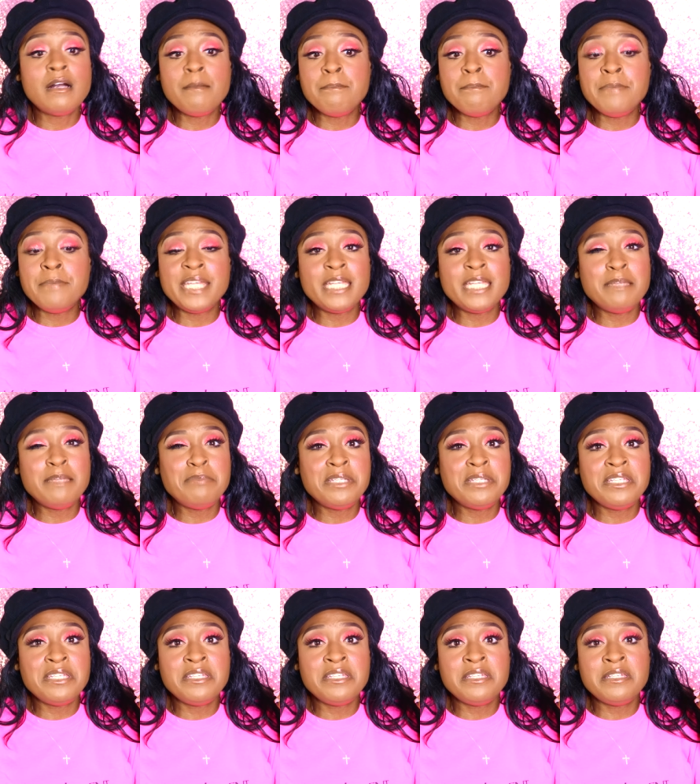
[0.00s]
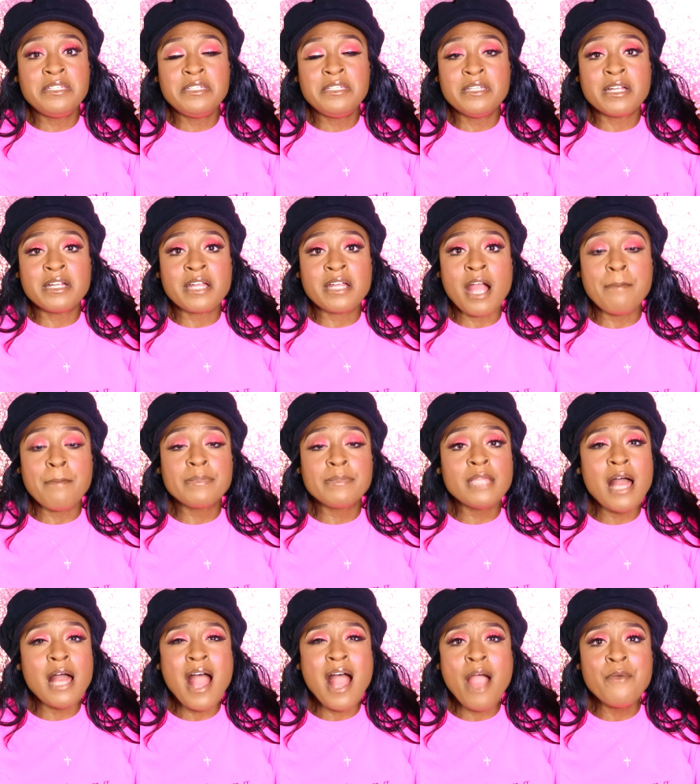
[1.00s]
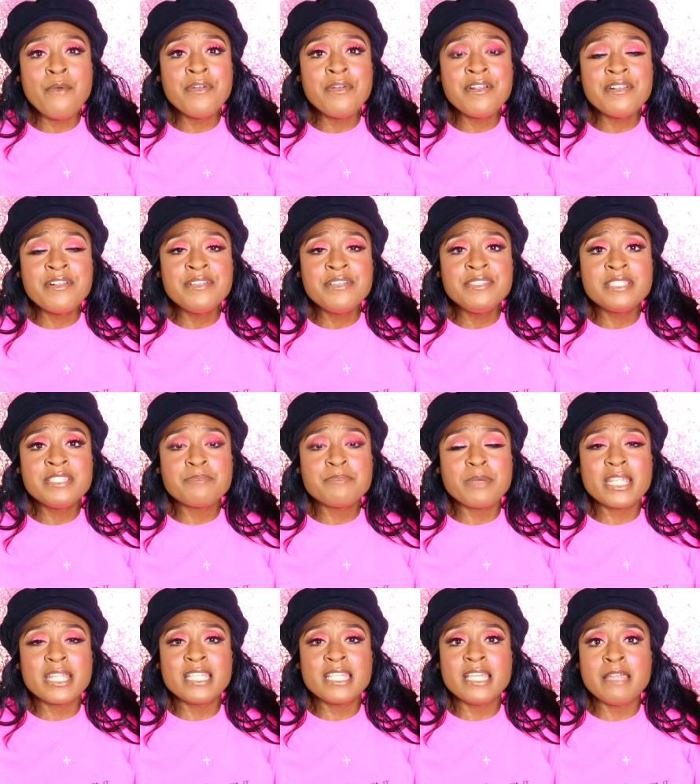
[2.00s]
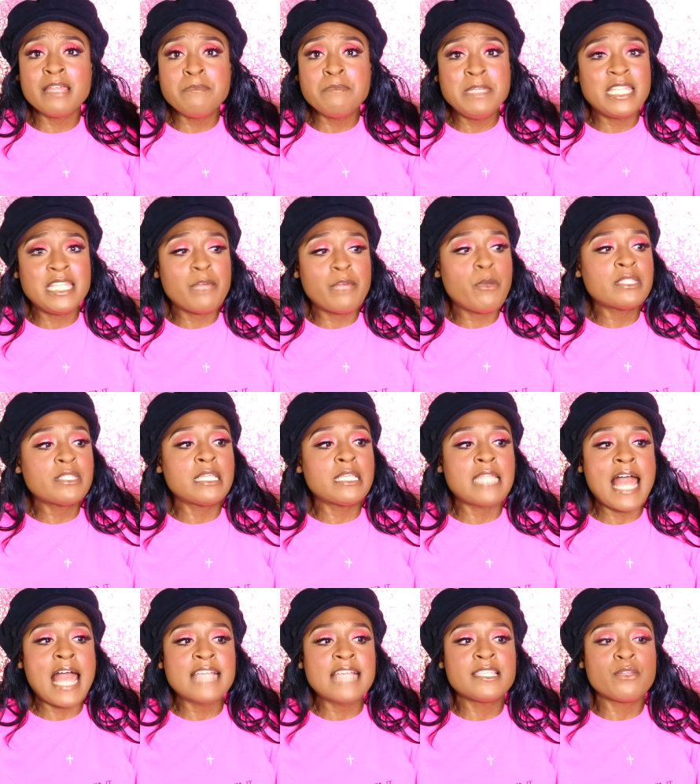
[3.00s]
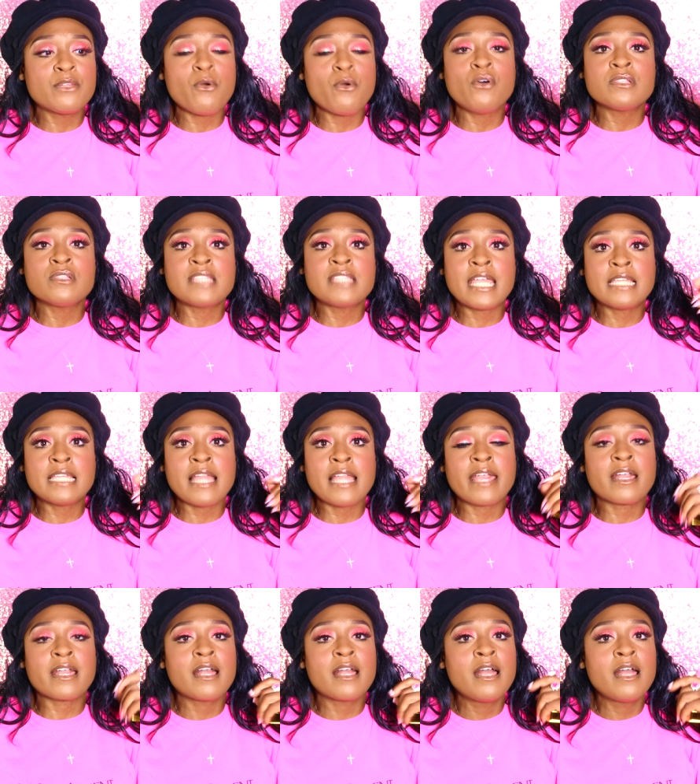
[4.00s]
maybe a couple of hours, but it, it I mean it wasn't lasting all day like